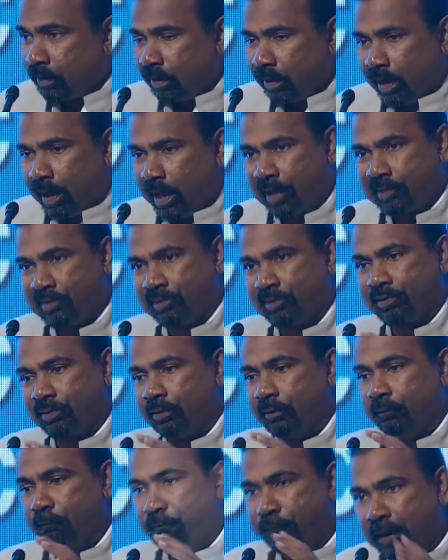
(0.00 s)
has
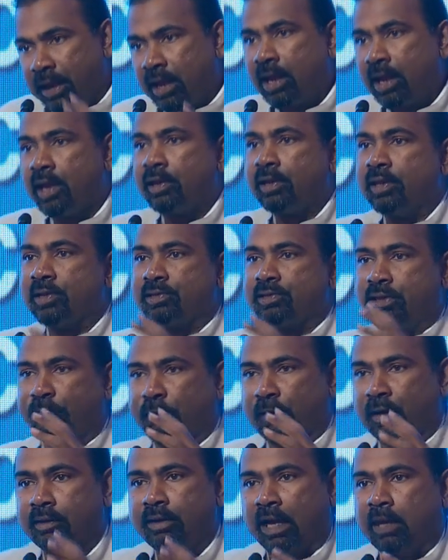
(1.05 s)
various
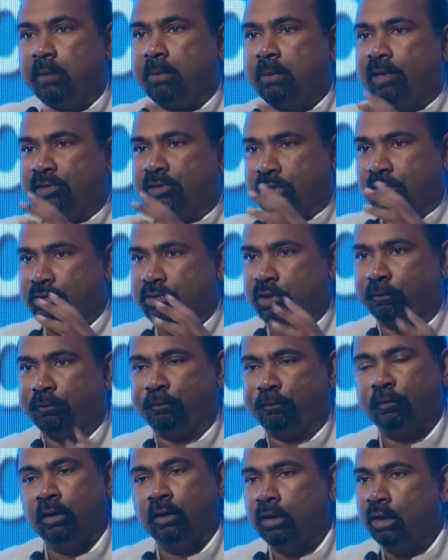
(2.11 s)
different dimensions of
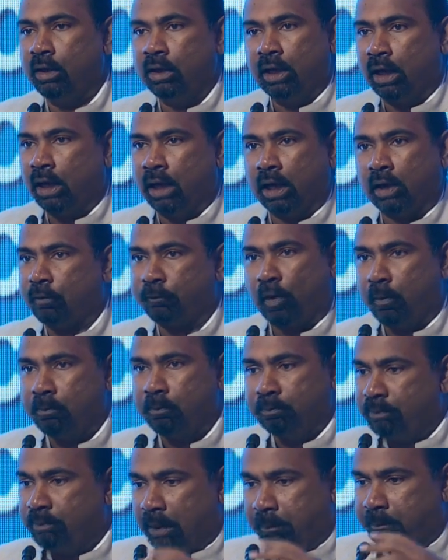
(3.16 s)

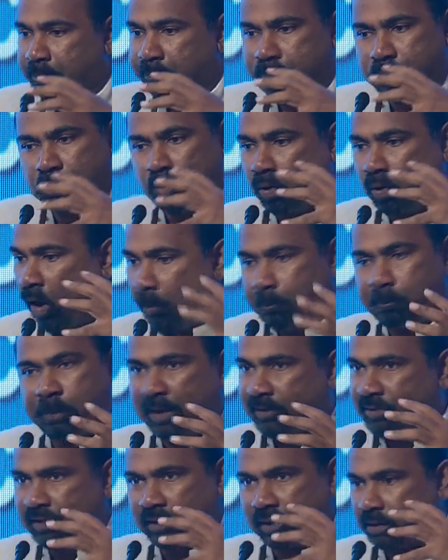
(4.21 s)
from the
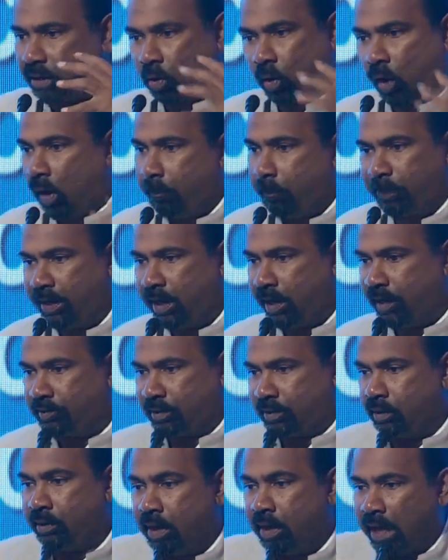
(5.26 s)
complexity, the
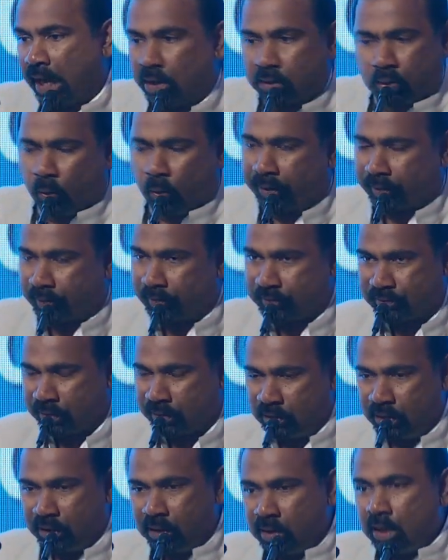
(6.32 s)
comprehension, and coherence.
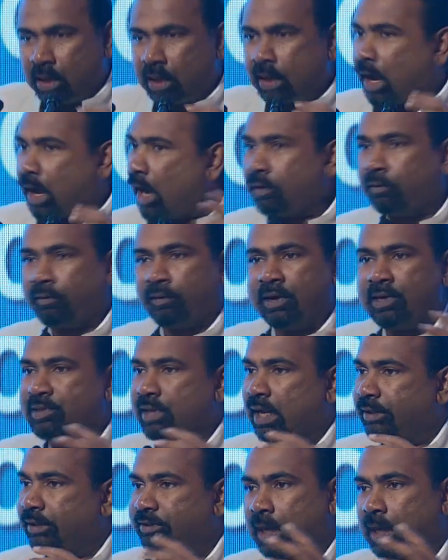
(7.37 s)
Countries
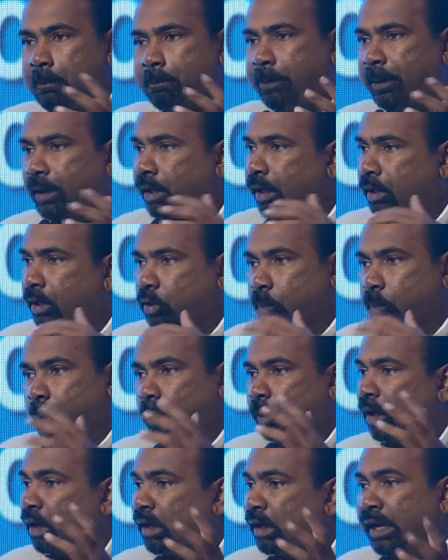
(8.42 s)
are jumping into
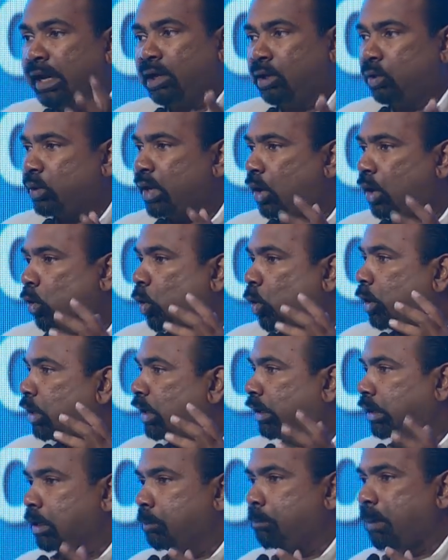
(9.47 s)
putting into their own
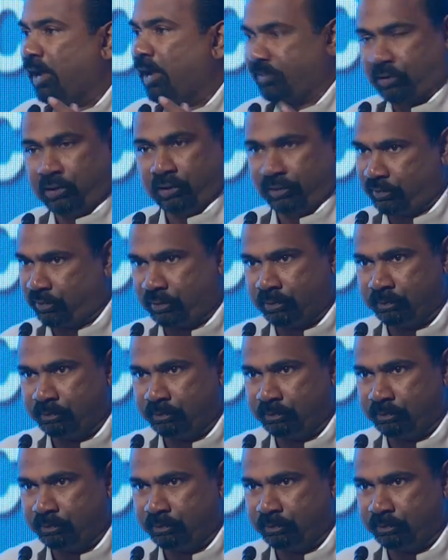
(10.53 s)
little baskets.